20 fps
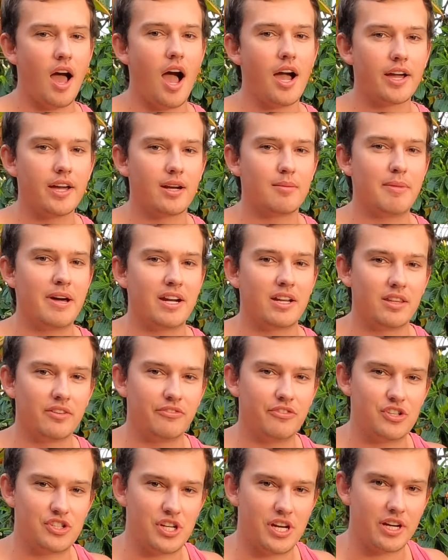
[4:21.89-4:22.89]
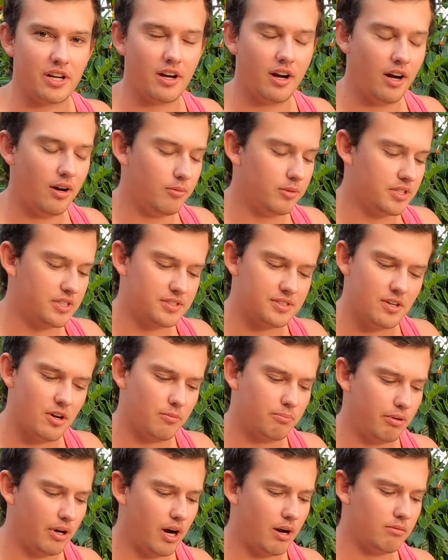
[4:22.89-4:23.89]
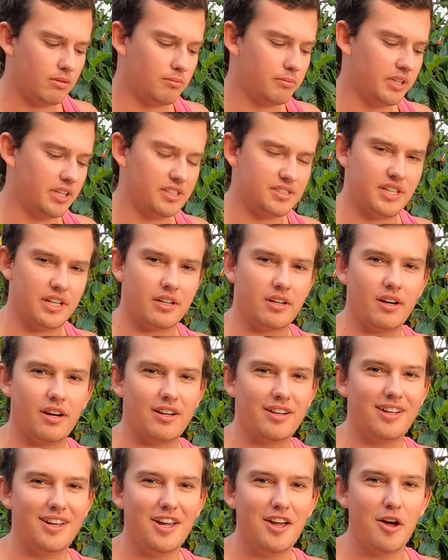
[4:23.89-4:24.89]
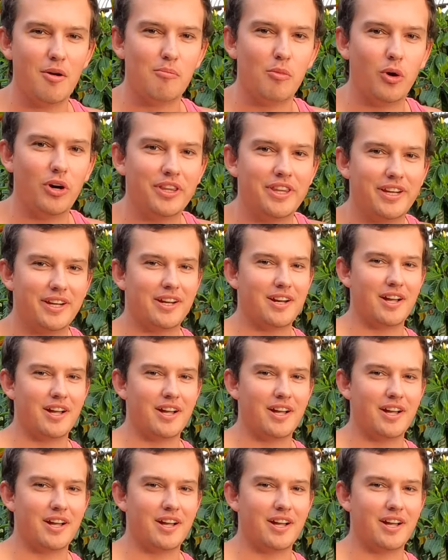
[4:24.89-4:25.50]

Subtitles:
a good amount of the fish I caught, which is no problem because I caught more than